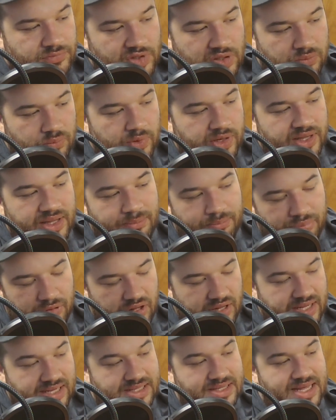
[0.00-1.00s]
really
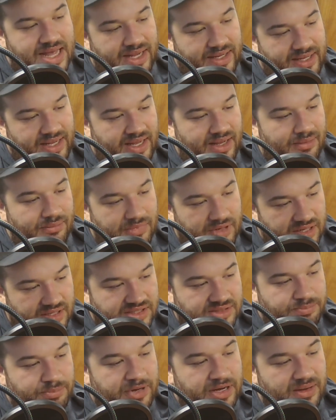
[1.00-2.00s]
played that game and
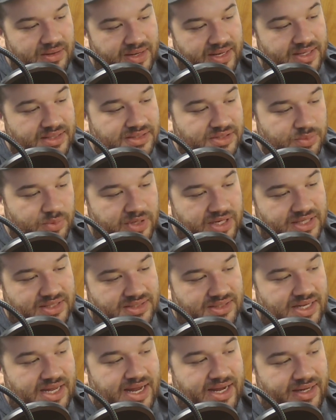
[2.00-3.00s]
experienced what it's
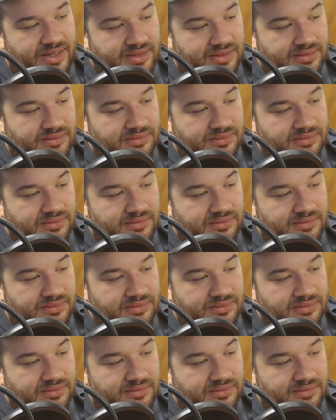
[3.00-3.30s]
like